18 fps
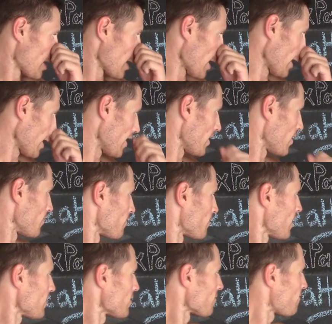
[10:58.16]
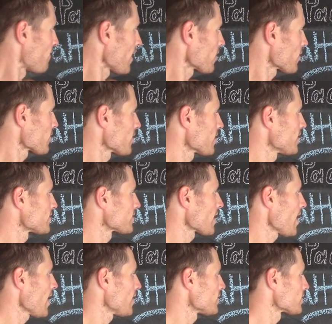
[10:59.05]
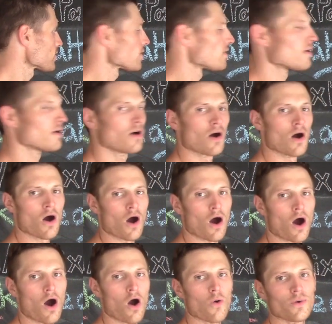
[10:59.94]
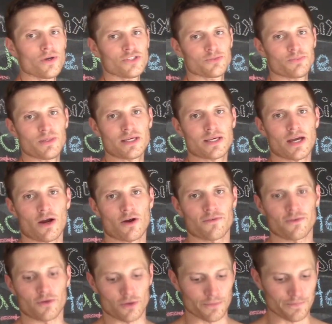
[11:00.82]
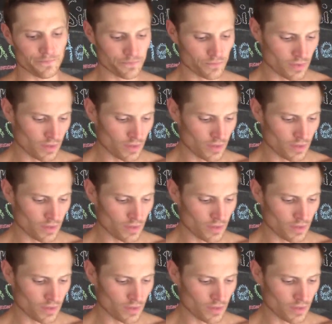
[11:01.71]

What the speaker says: And the final thing is, guys, always be careful.